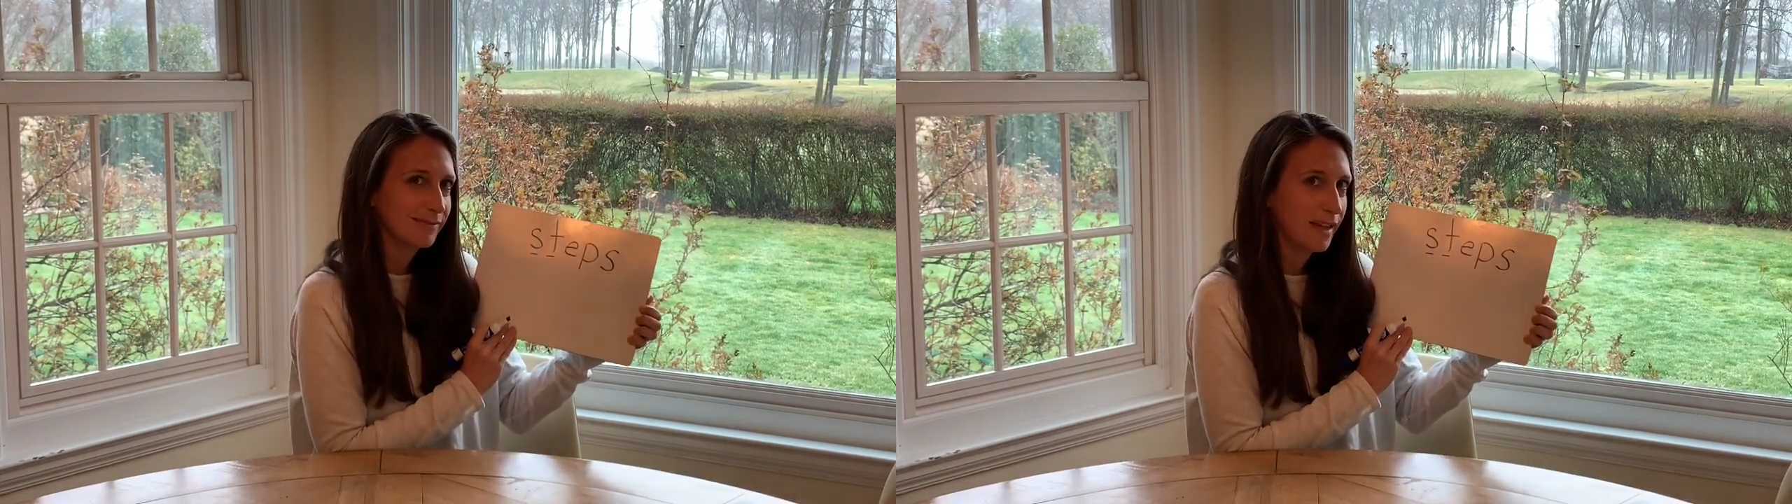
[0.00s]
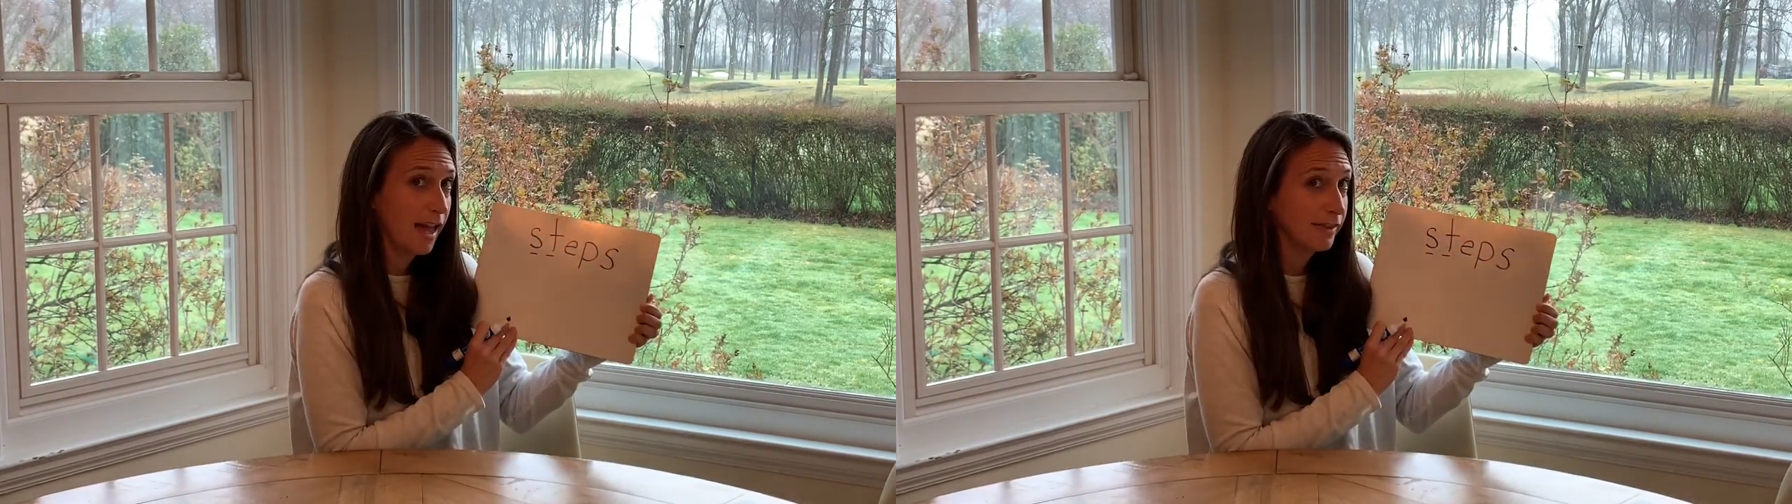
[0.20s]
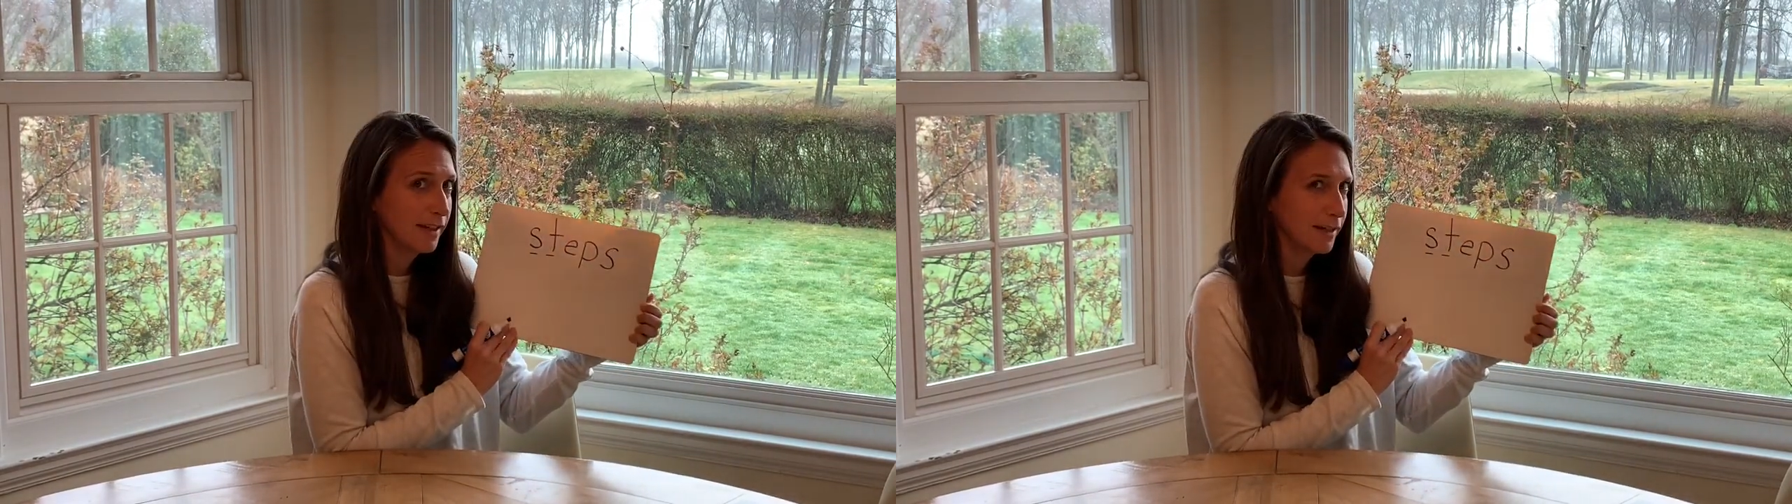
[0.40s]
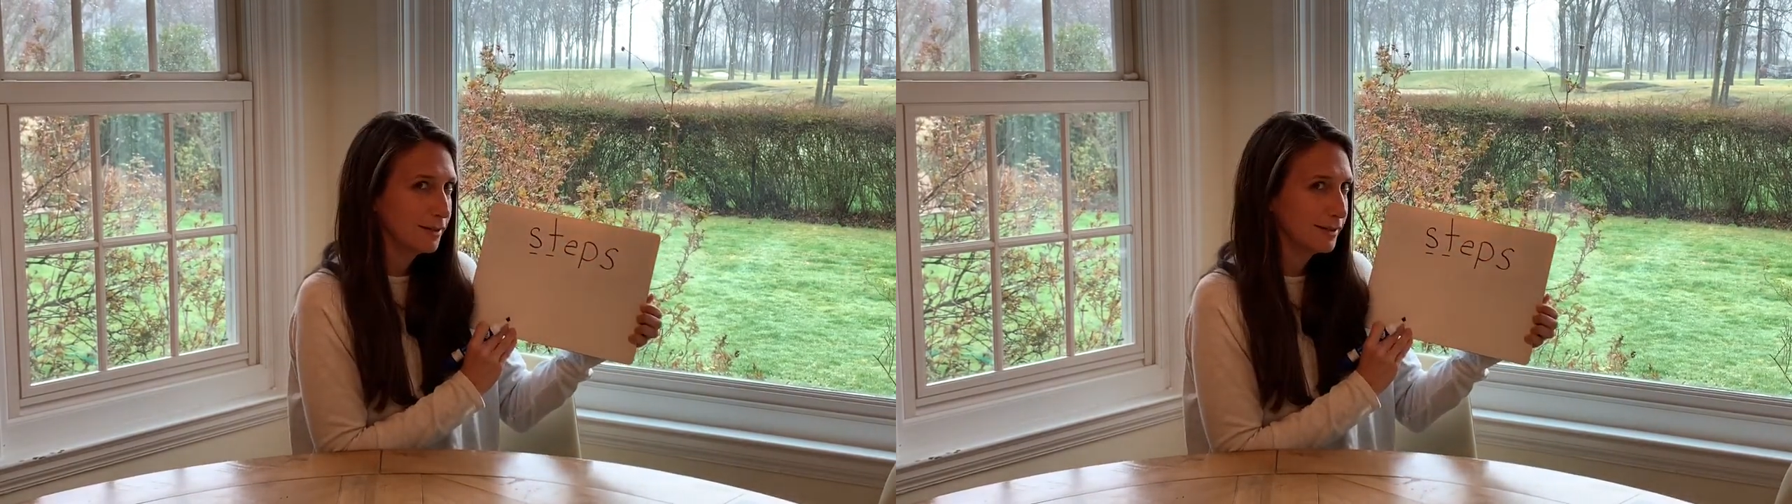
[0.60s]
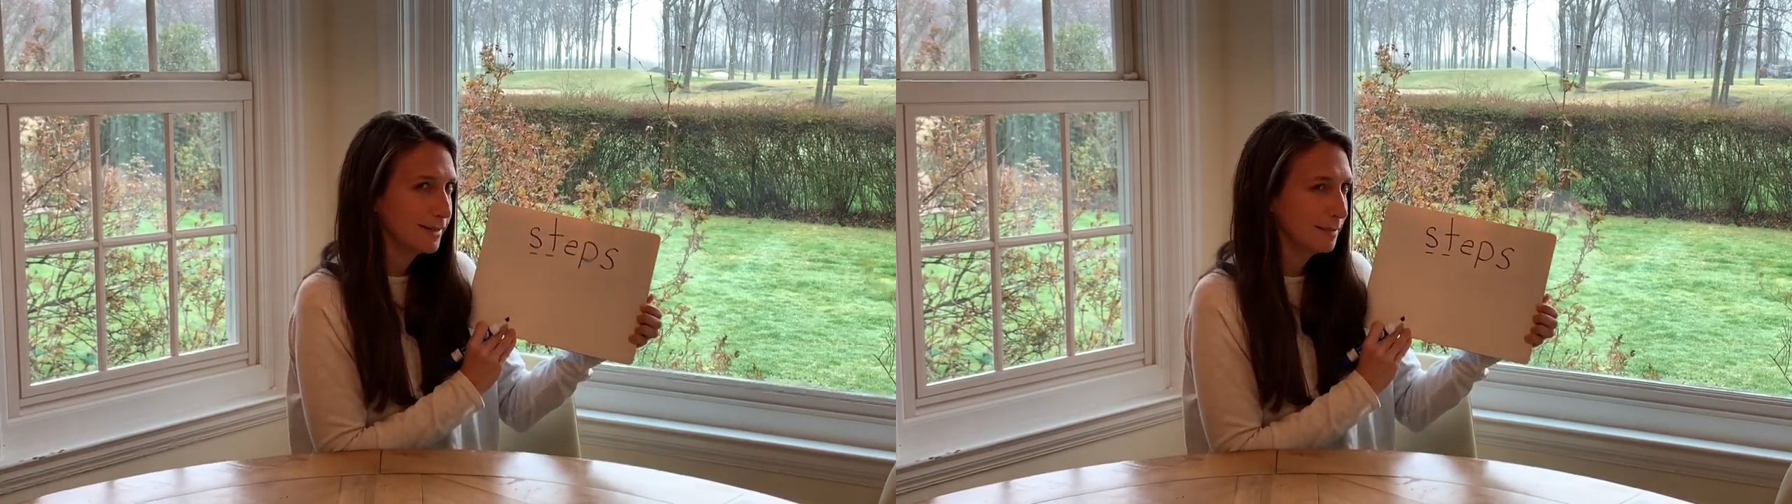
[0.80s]
I think I
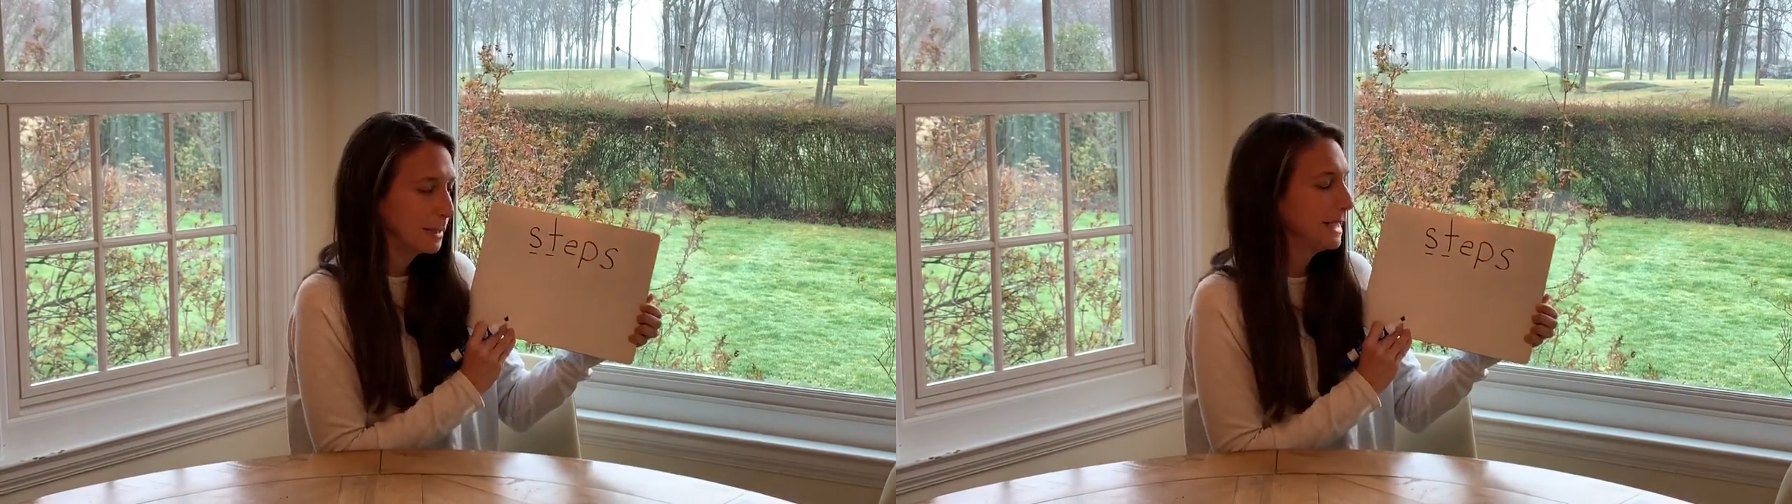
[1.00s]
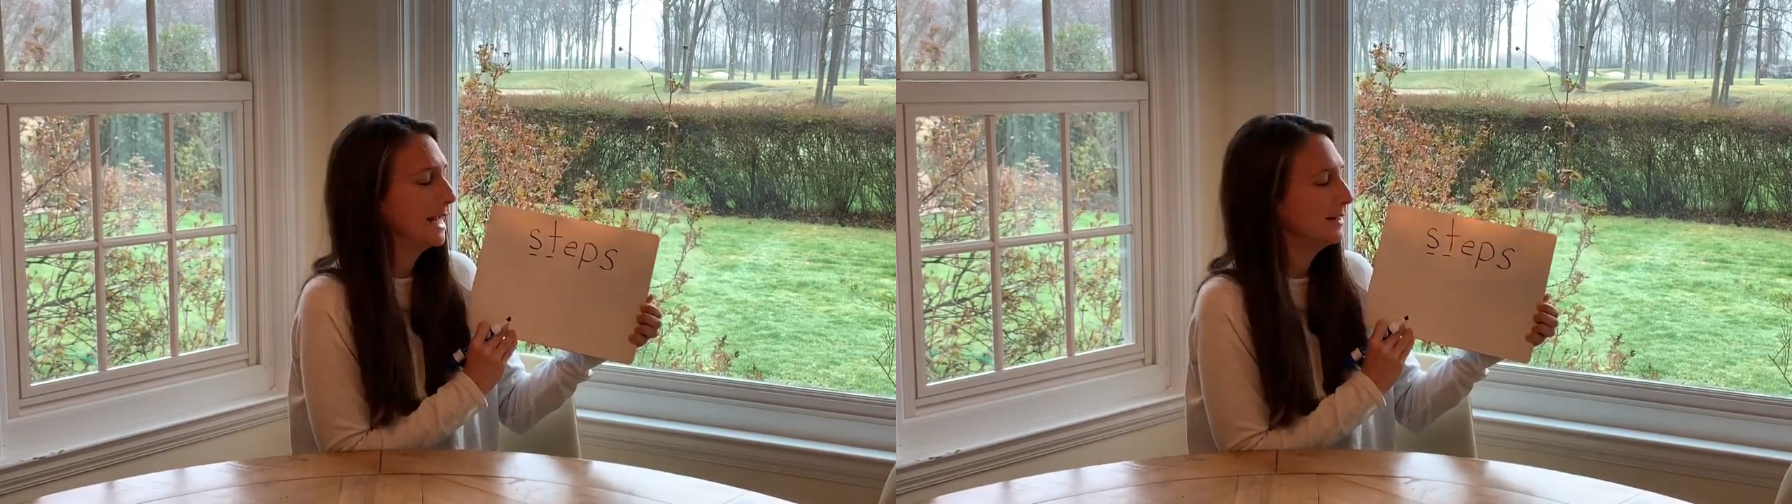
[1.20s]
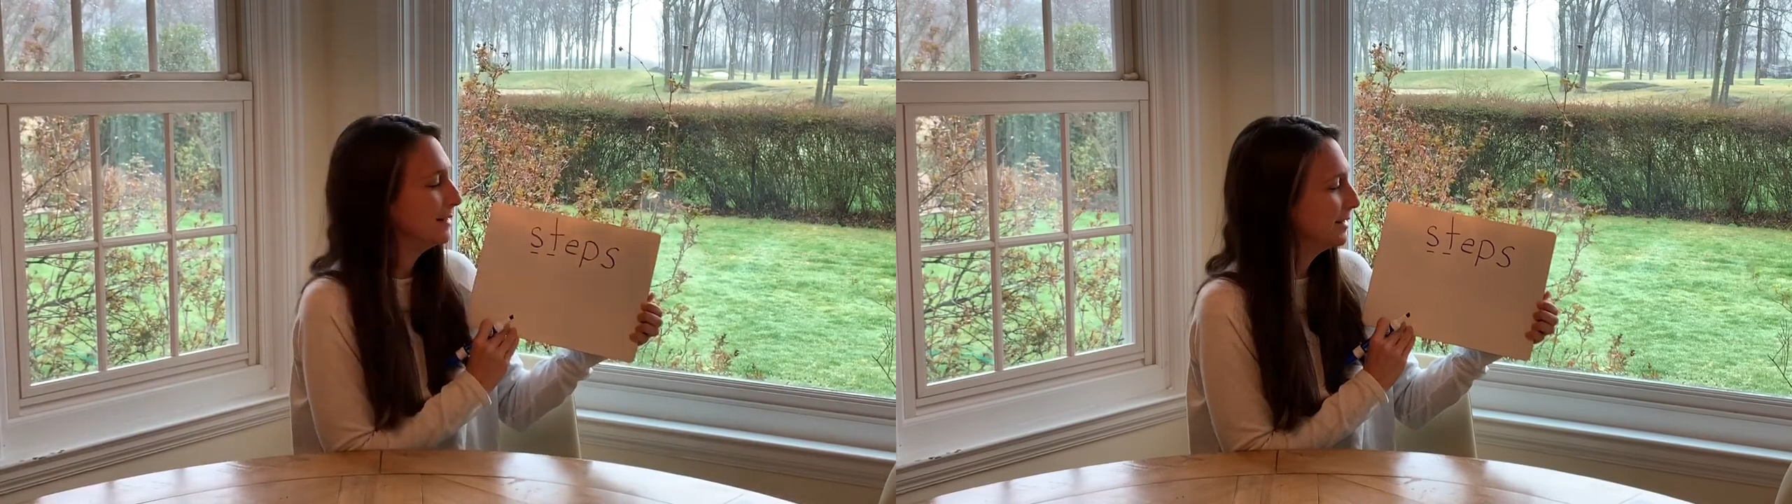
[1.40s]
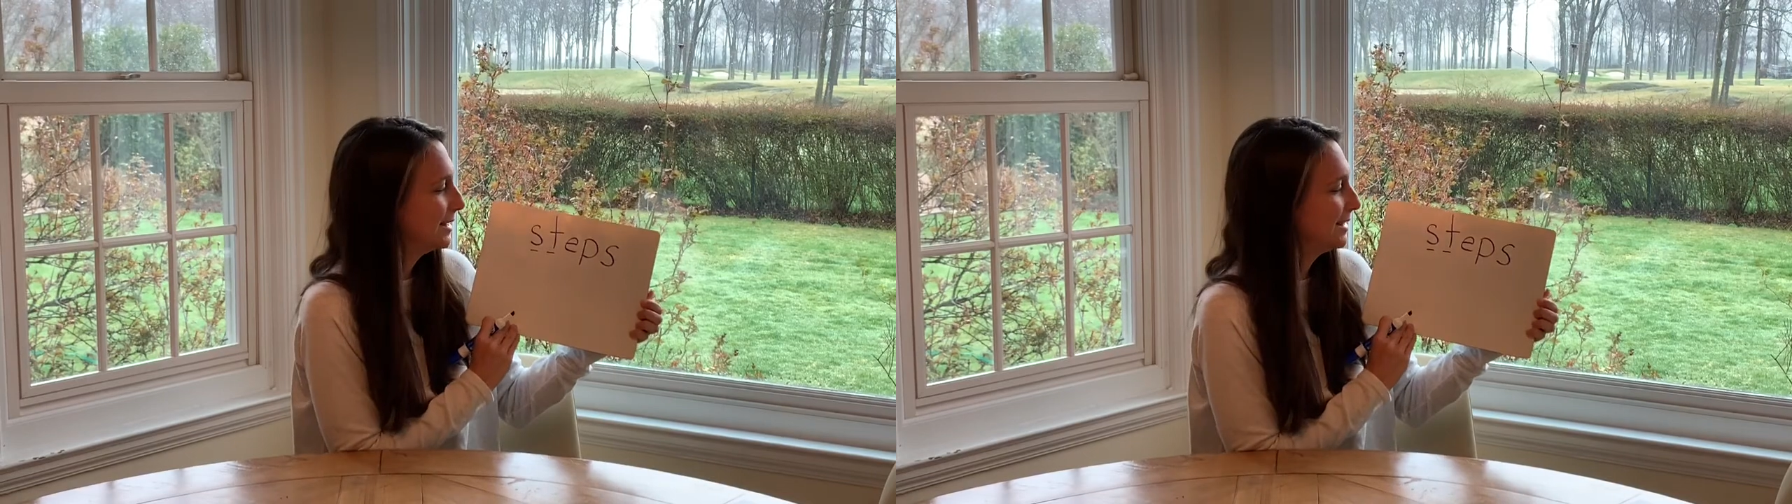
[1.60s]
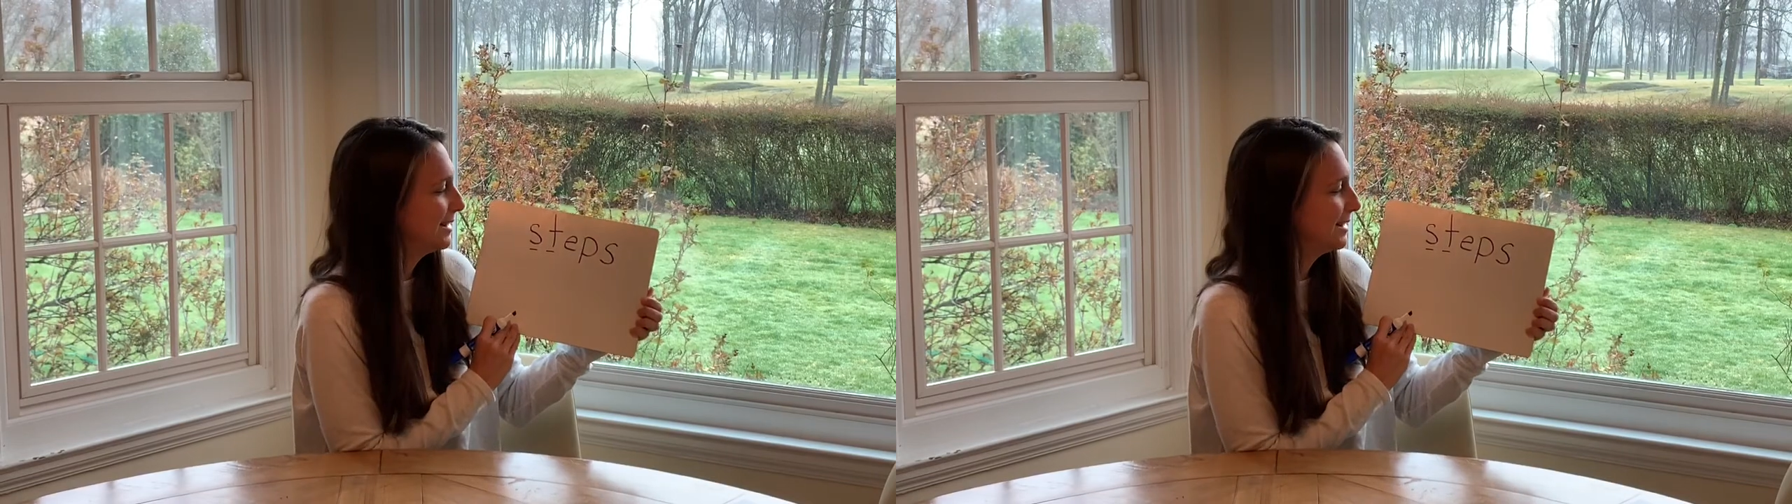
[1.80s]
heard somebody else